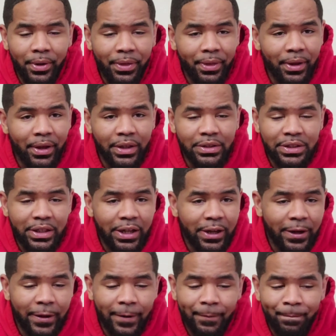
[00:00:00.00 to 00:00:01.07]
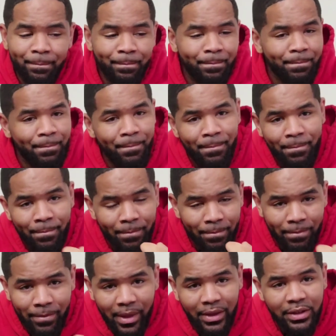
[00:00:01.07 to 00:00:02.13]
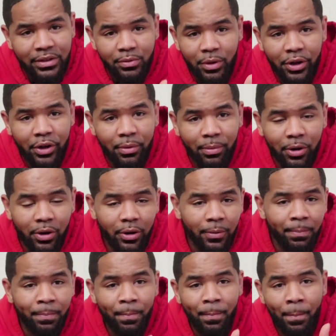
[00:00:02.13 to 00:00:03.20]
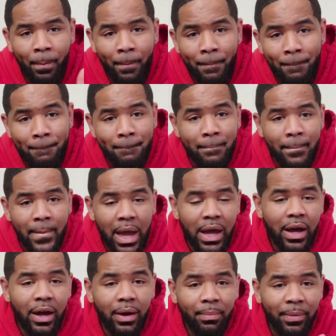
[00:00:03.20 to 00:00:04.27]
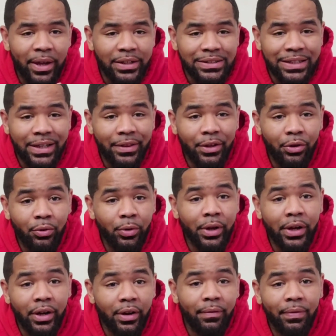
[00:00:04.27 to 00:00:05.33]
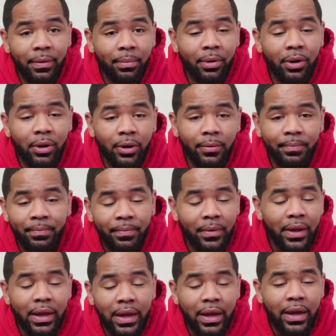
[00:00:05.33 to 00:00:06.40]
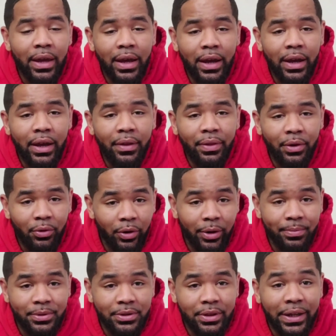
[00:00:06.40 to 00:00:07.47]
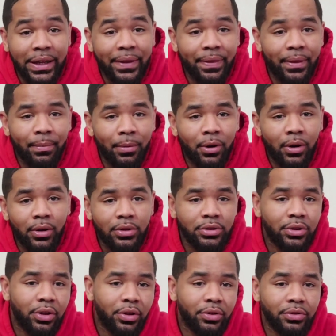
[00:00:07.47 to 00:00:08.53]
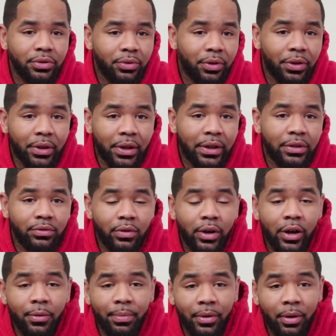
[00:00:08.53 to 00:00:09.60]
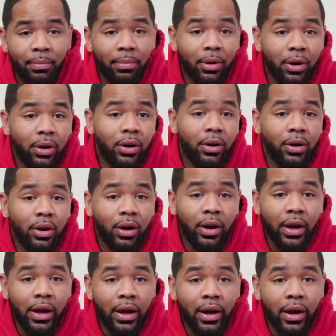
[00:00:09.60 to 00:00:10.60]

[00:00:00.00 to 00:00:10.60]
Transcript: three things again: sweat your ball, maintain the grit of the ball, and the grips in the ball. So those three things will help your ball